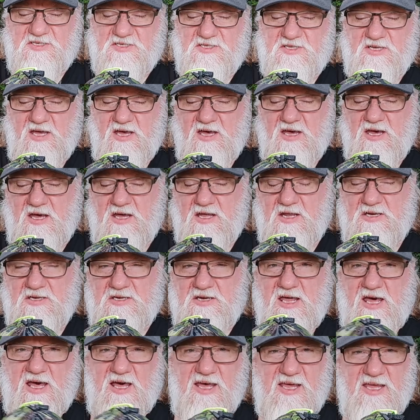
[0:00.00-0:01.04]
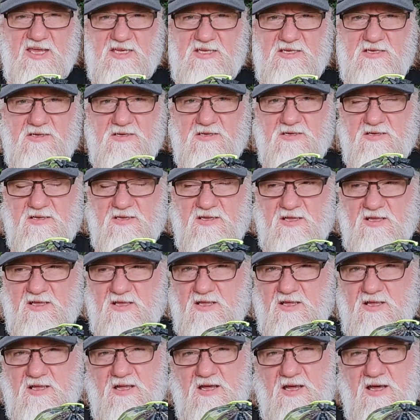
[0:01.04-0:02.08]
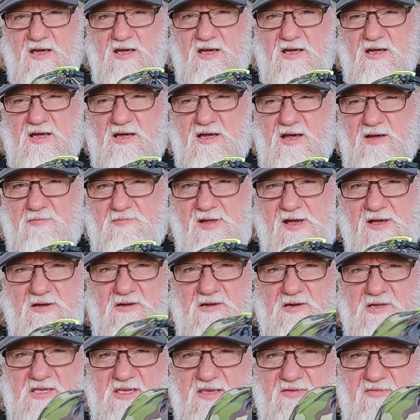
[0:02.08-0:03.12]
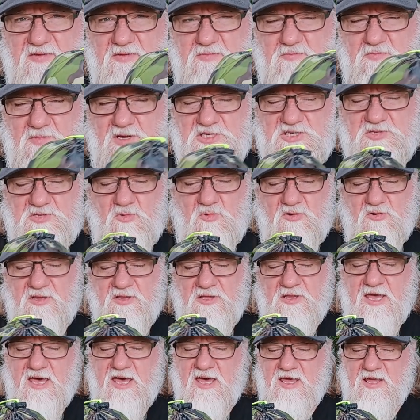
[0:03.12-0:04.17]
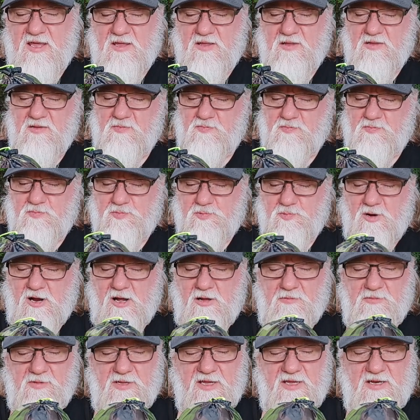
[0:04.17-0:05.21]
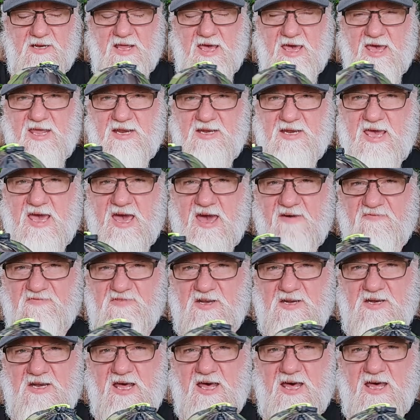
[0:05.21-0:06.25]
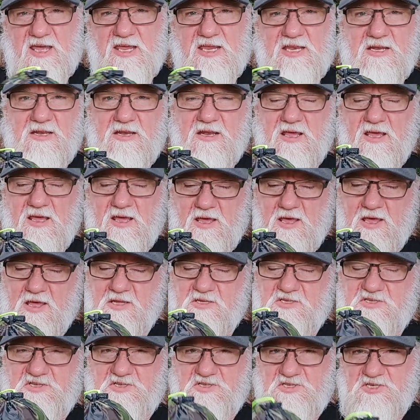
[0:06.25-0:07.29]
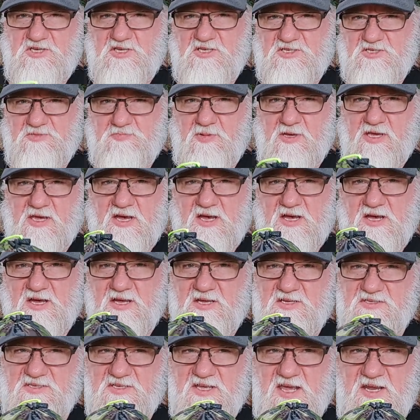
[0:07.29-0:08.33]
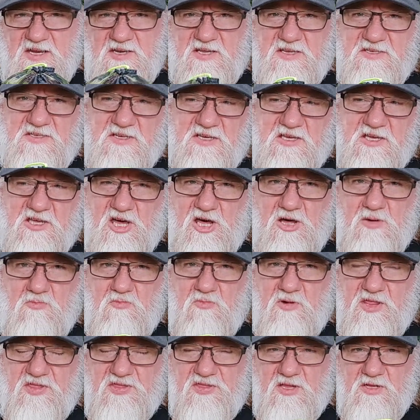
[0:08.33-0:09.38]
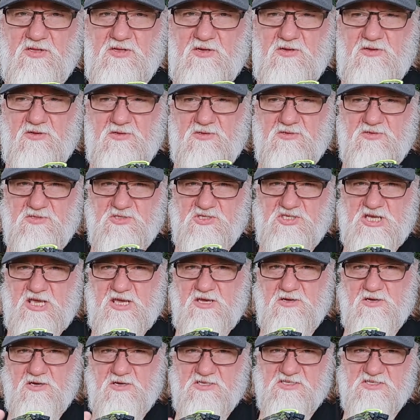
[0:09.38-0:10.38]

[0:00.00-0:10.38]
9. I'm not gonna give it much more than that, probably an 8.5 to 9. Just because it doesn't come with the little J-hook